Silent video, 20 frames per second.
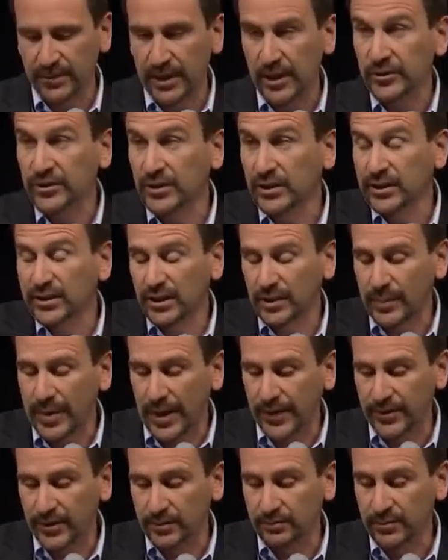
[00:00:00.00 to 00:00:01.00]
Here's a little
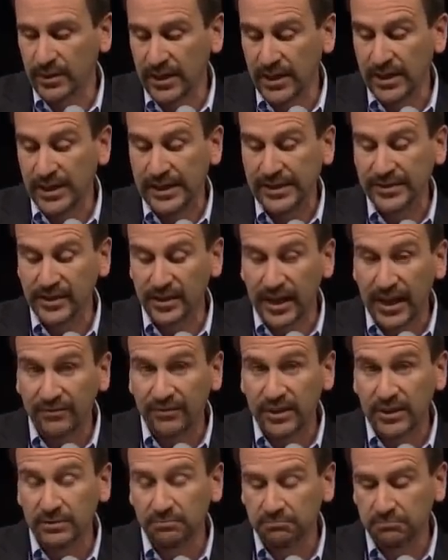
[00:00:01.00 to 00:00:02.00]
about him. He's
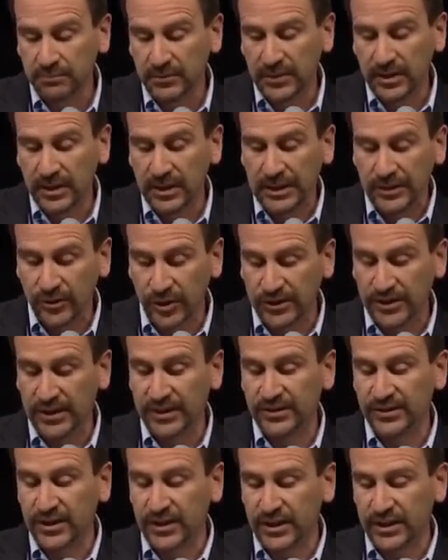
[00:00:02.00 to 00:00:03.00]
11, he's
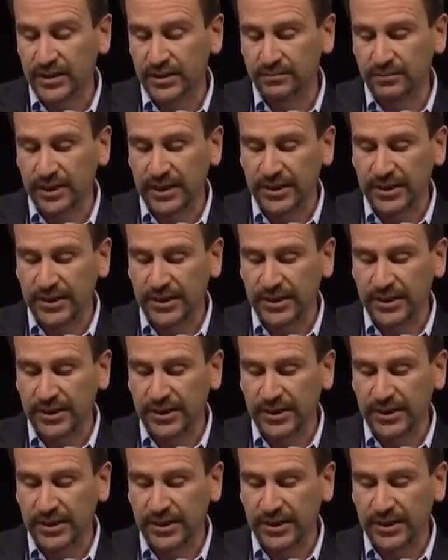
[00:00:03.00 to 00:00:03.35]
autistic,